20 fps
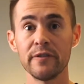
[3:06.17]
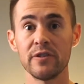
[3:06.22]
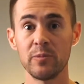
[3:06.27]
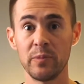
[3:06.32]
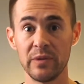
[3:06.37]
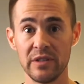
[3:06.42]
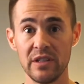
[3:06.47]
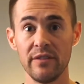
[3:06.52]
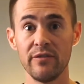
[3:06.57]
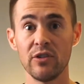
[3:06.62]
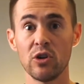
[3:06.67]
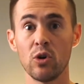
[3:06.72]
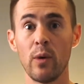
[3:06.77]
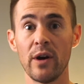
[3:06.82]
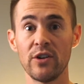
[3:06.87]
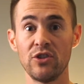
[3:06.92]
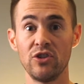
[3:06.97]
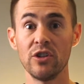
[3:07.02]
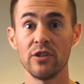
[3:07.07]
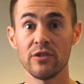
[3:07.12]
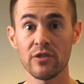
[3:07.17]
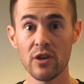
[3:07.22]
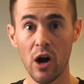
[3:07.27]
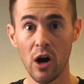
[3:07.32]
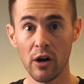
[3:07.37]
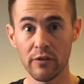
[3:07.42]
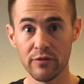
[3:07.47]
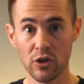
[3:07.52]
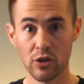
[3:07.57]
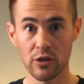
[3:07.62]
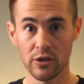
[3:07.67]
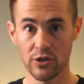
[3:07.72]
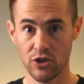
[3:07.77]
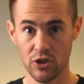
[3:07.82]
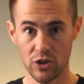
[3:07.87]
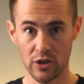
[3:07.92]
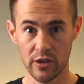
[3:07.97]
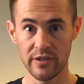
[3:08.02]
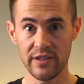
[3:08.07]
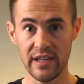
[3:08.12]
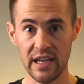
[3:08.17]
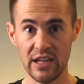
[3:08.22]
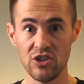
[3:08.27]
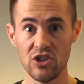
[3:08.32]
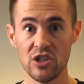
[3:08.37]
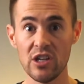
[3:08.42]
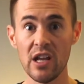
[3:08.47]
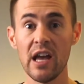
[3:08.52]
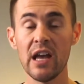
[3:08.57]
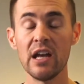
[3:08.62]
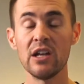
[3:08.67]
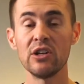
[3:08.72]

specific questions of your insurance agent.